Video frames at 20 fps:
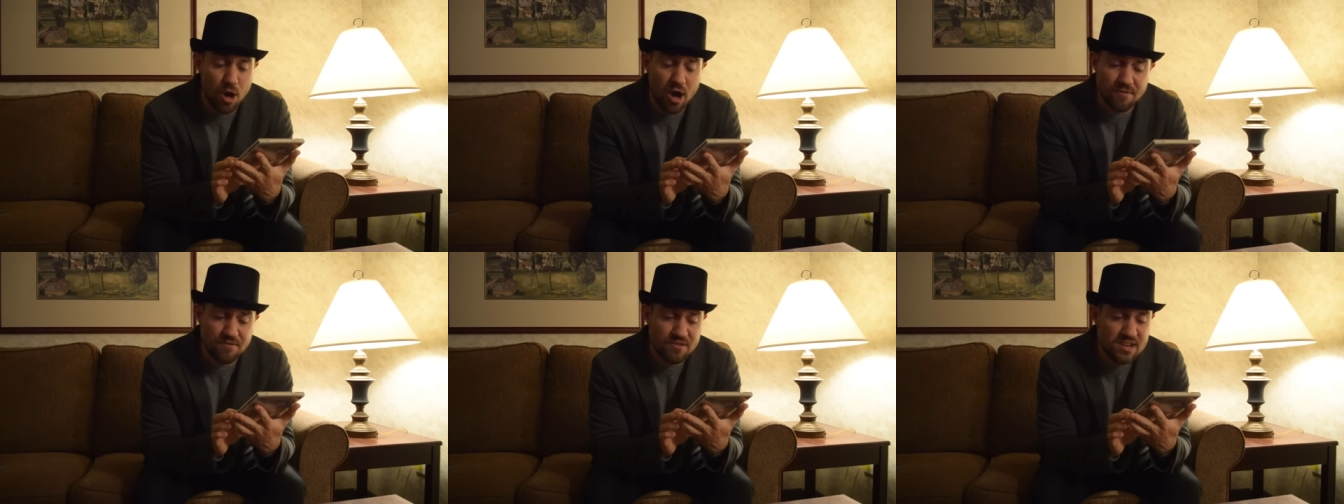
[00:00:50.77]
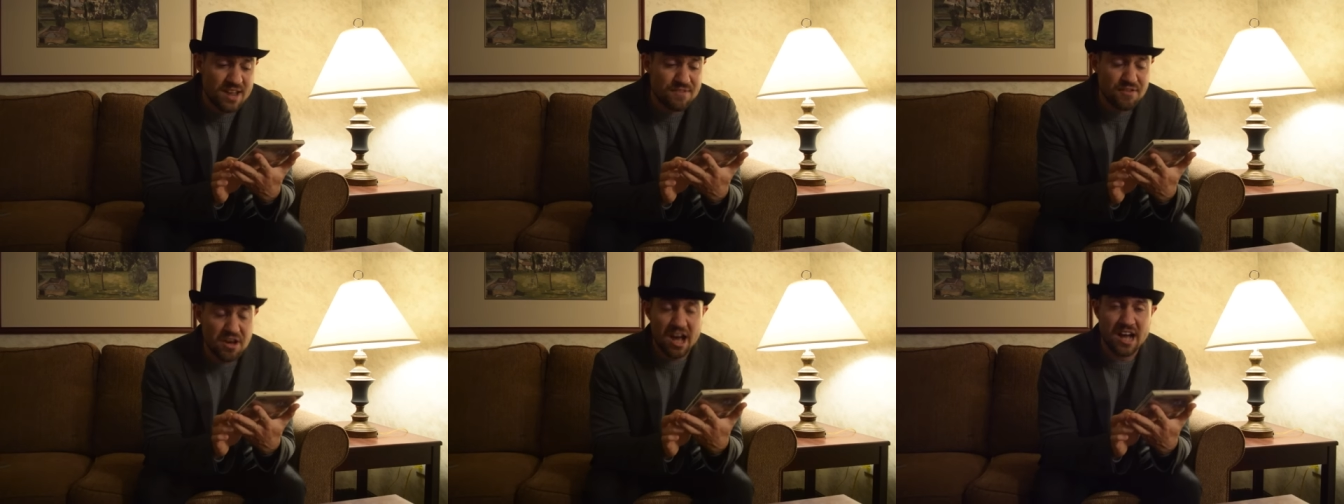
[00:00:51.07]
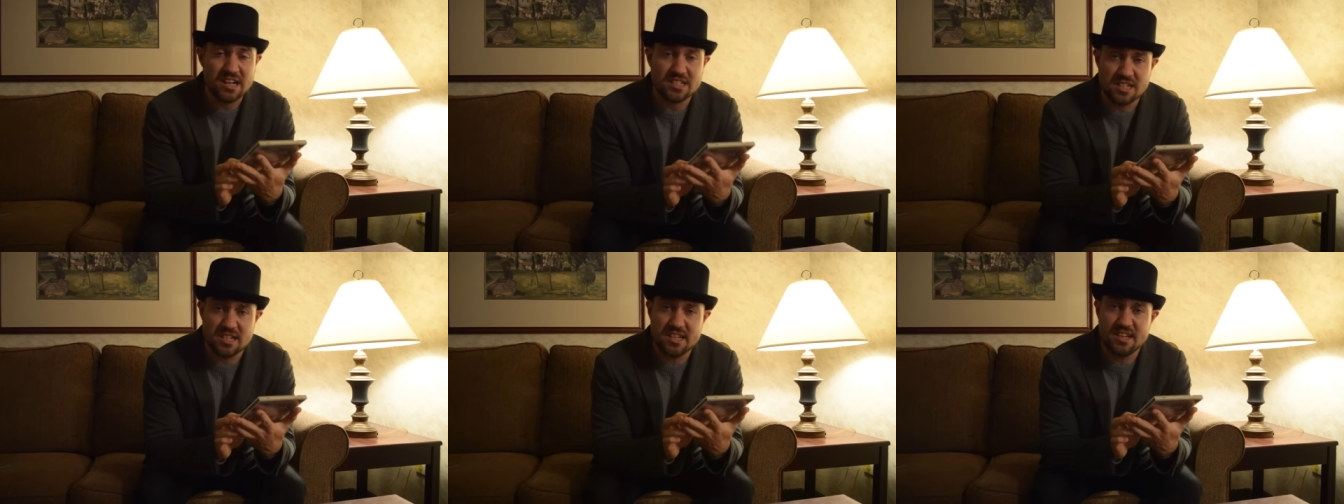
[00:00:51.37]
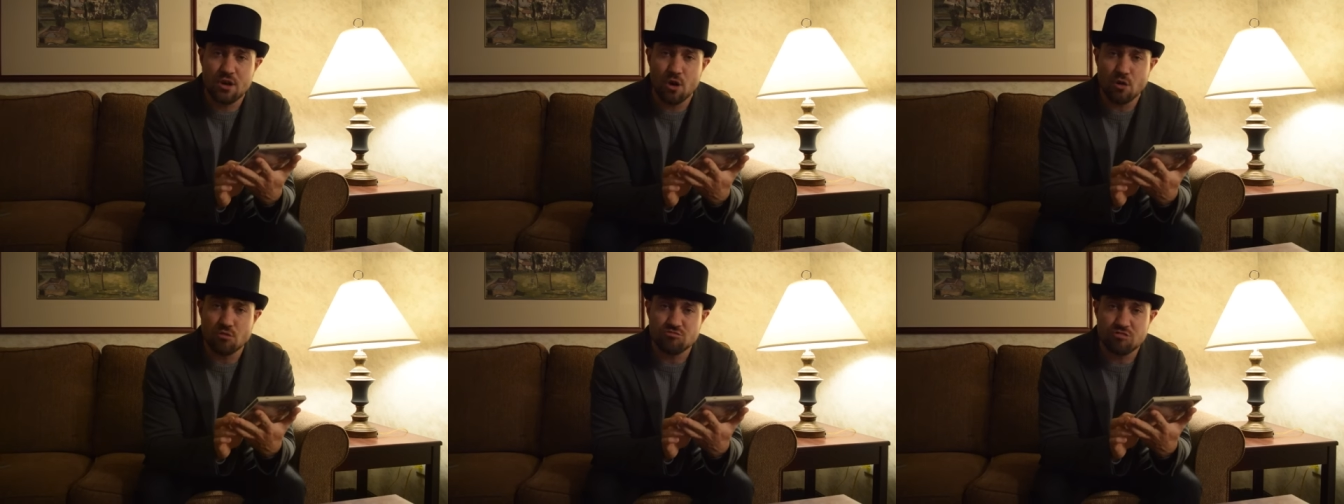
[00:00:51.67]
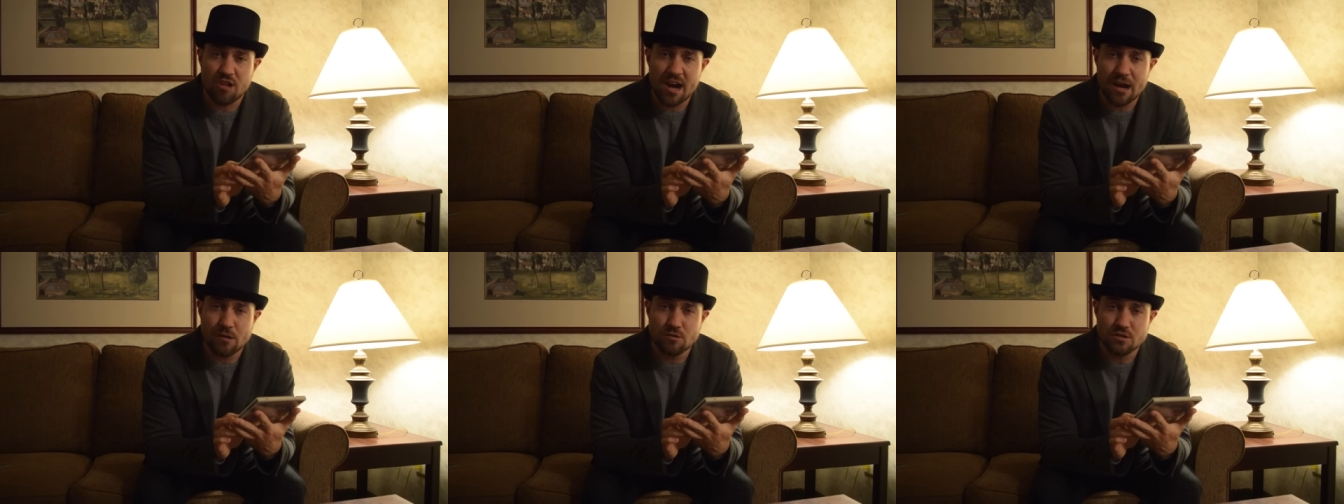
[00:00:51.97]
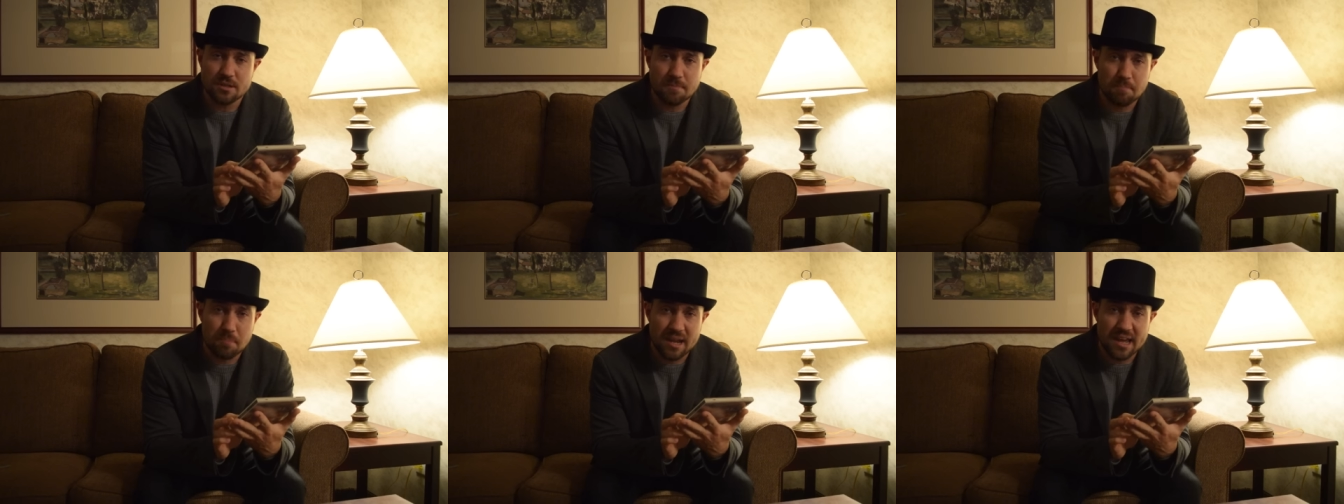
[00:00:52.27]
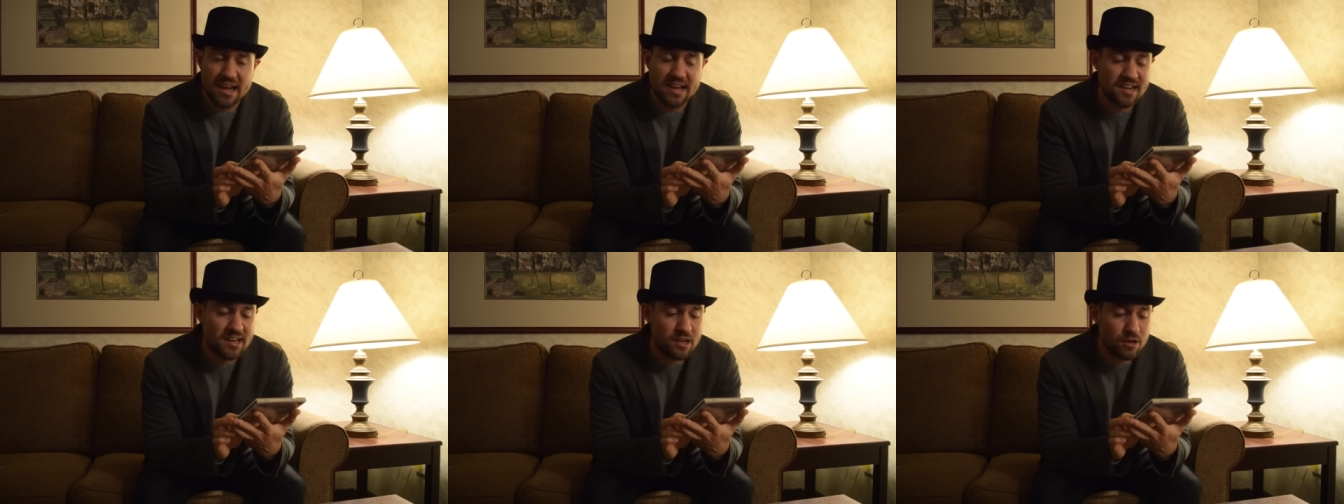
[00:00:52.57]
I've never actually got round to
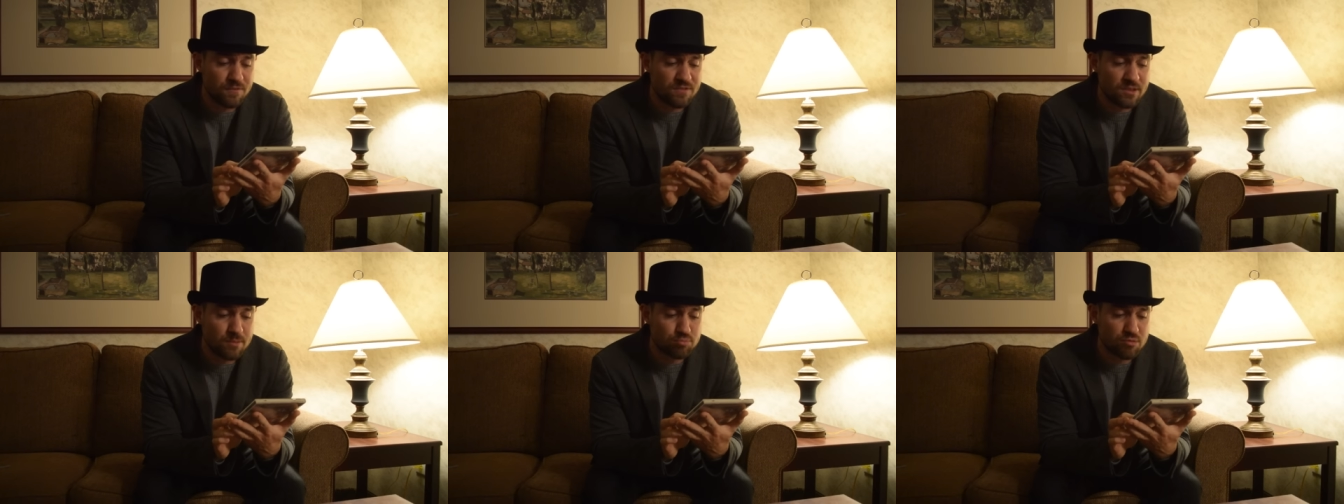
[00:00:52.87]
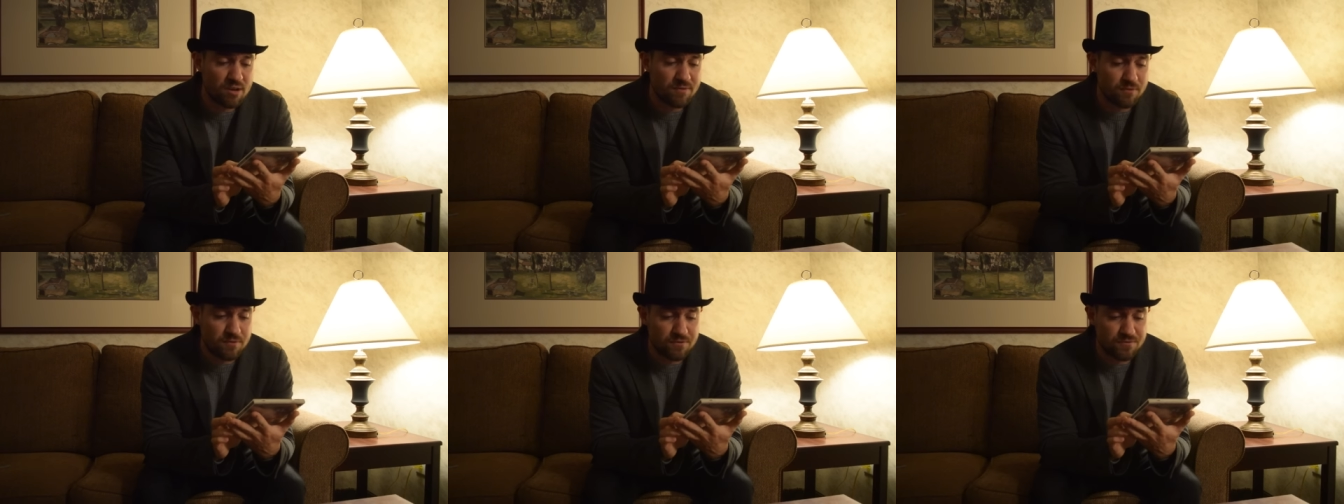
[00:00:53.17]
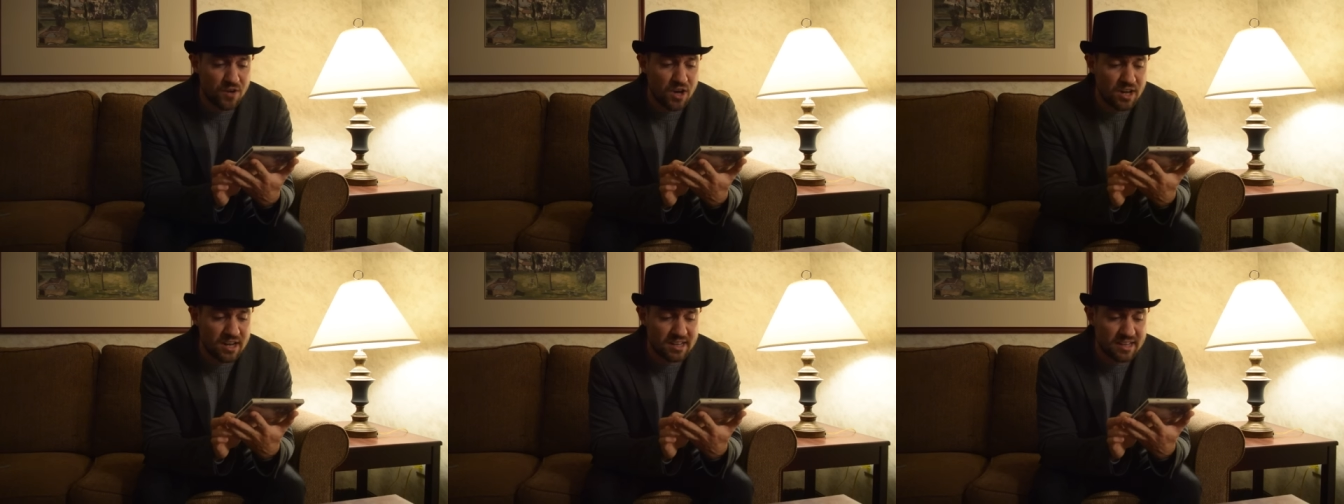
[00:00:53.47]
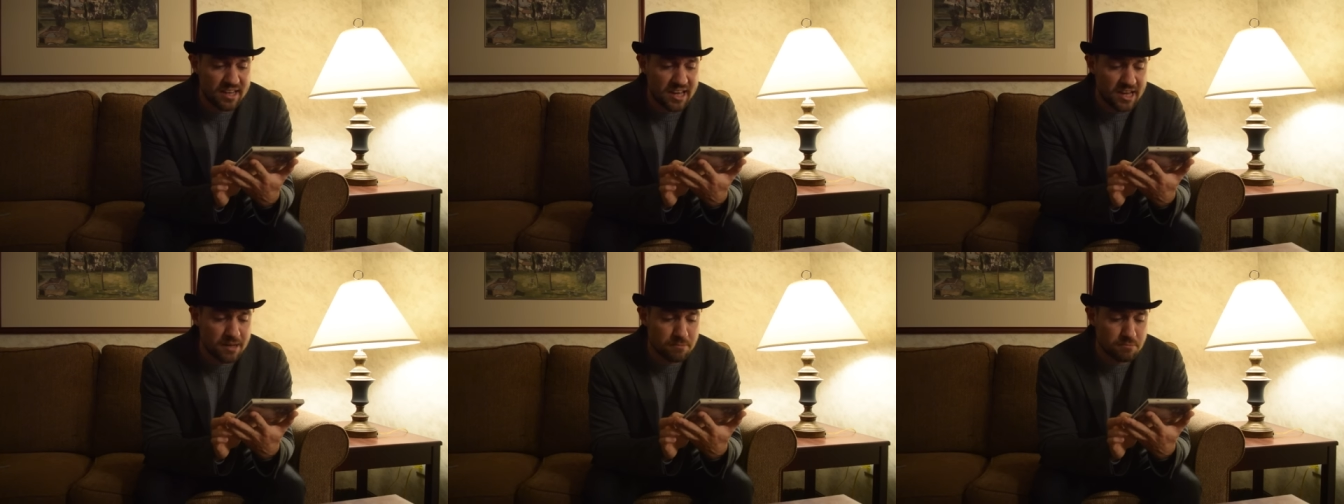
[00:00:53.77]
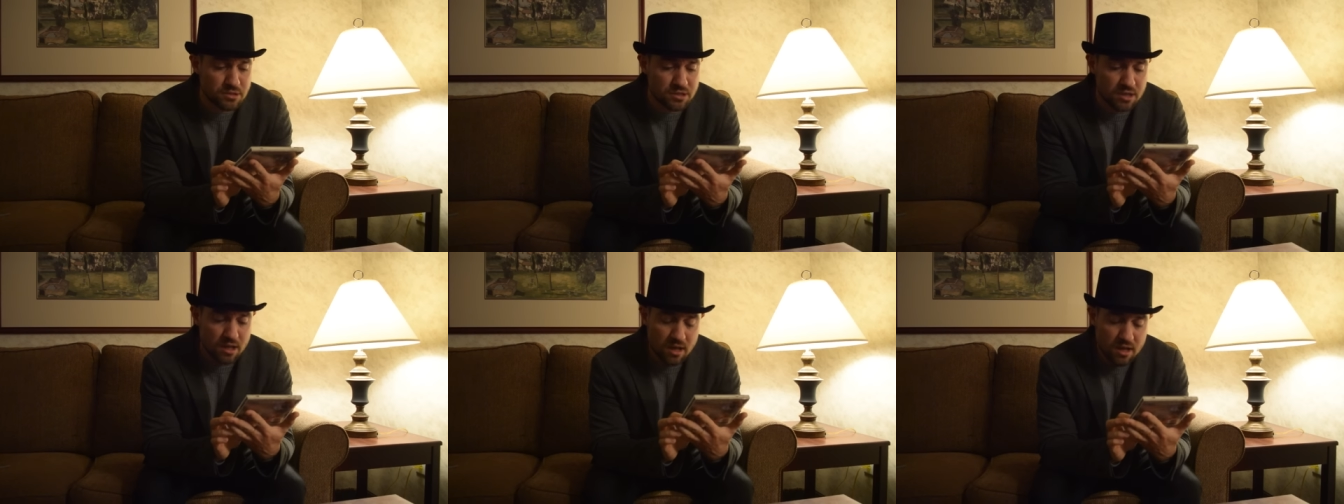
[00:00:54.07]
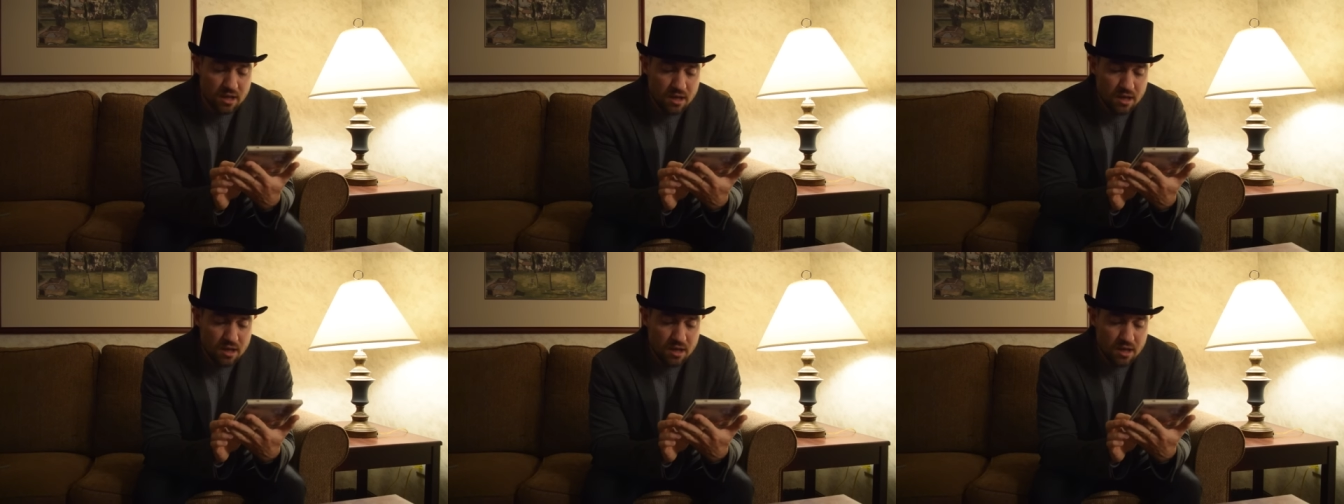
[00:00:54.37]
playing any of the Breath of Fire games,